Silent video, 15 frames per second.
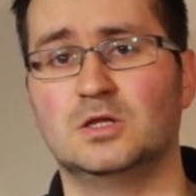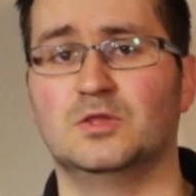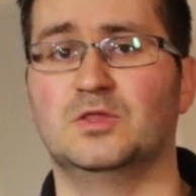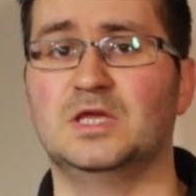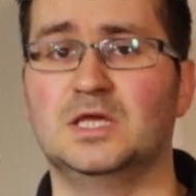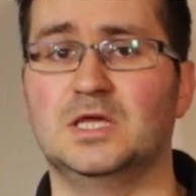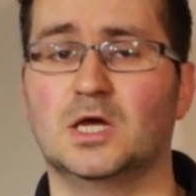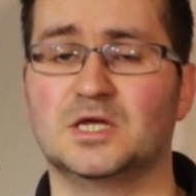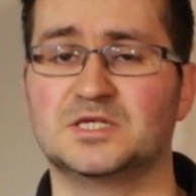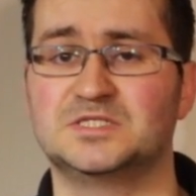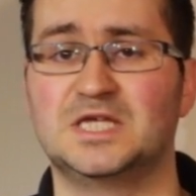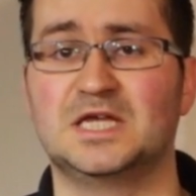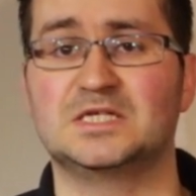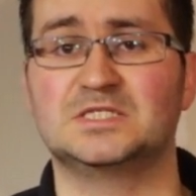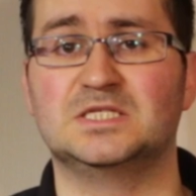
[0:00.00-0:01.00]
the
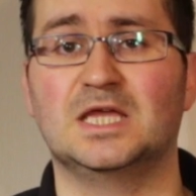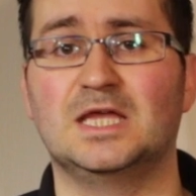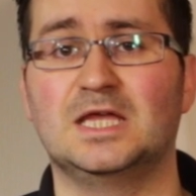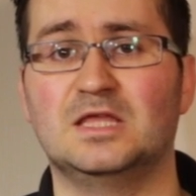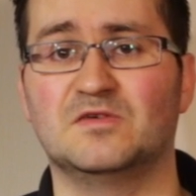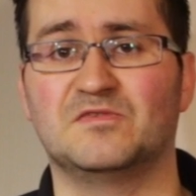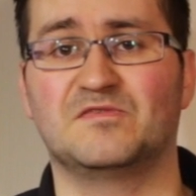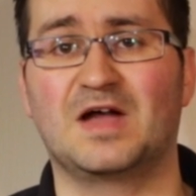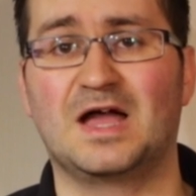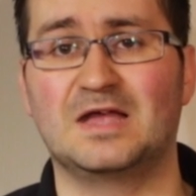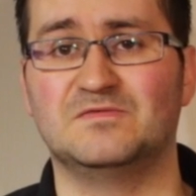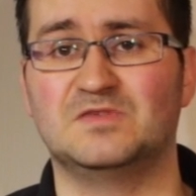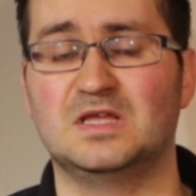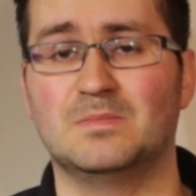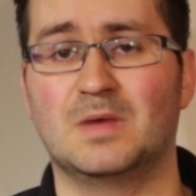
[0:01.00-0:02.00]
6D, the
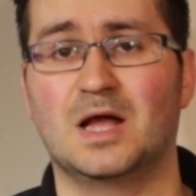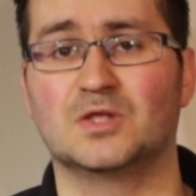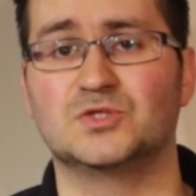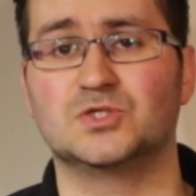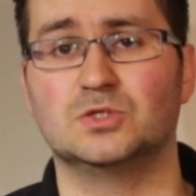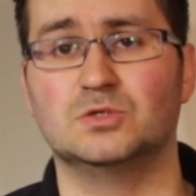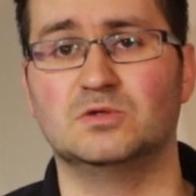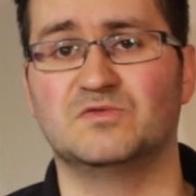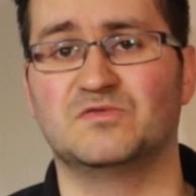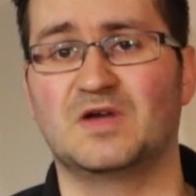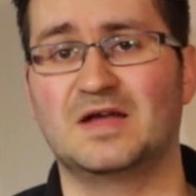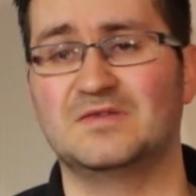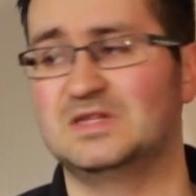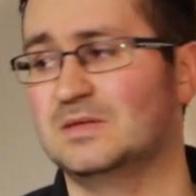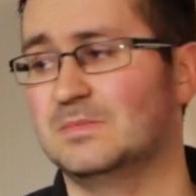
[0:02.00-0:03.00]
5D Mark II, the
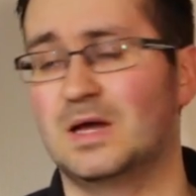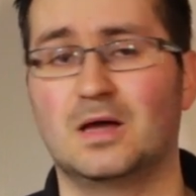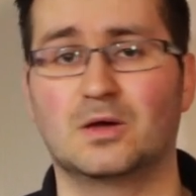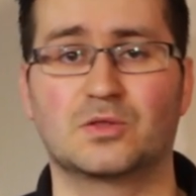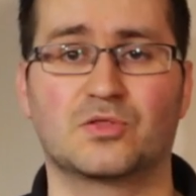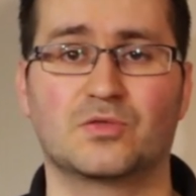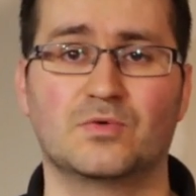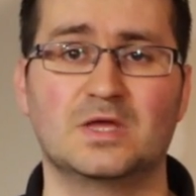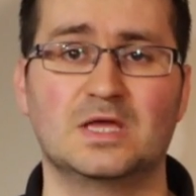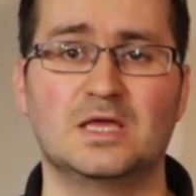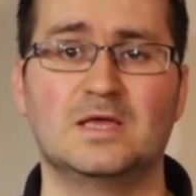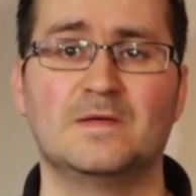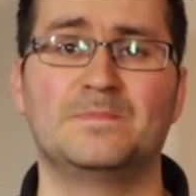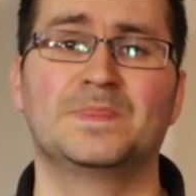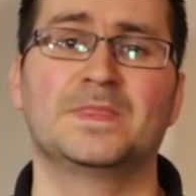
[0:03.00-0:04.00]
5D Mark
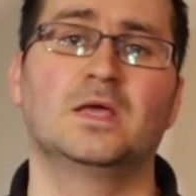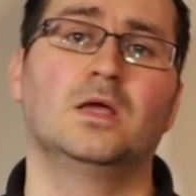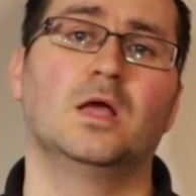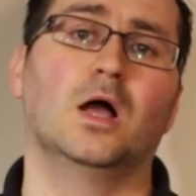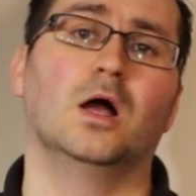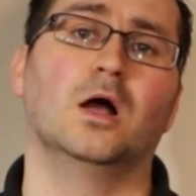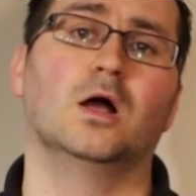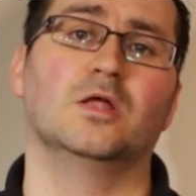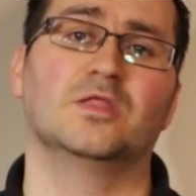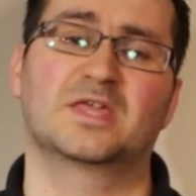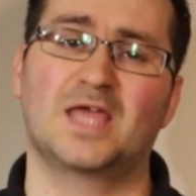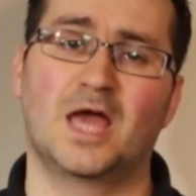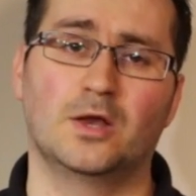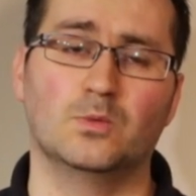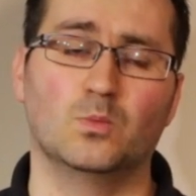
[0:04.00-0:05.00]
III, the
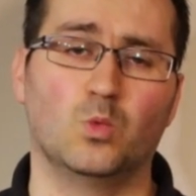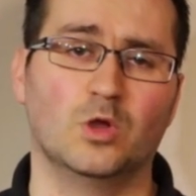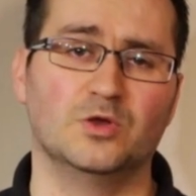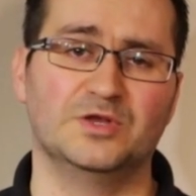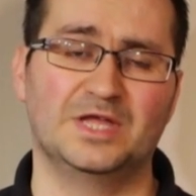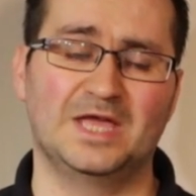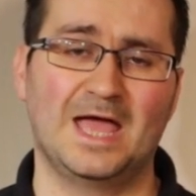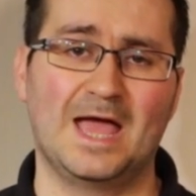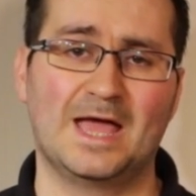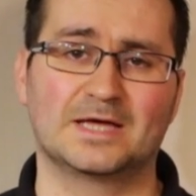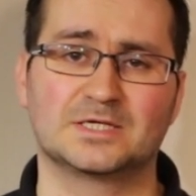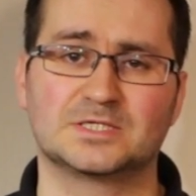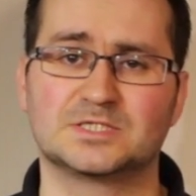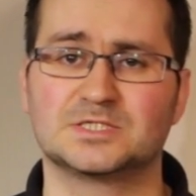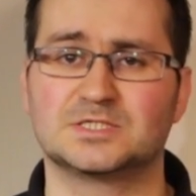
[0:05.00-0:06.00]
Canon
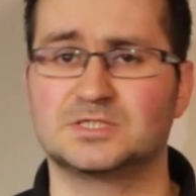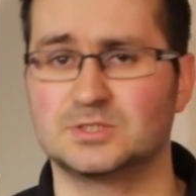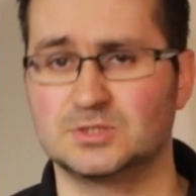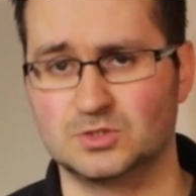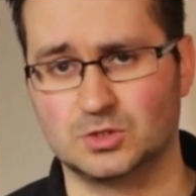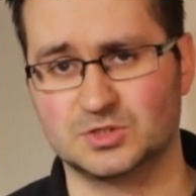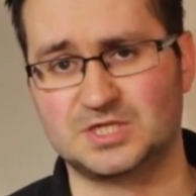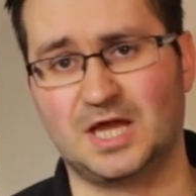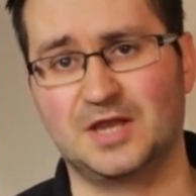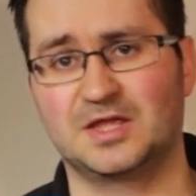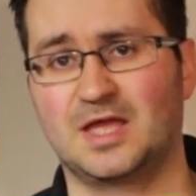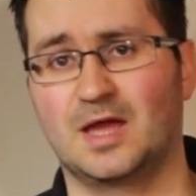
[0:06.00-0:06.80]
1DX, those kind of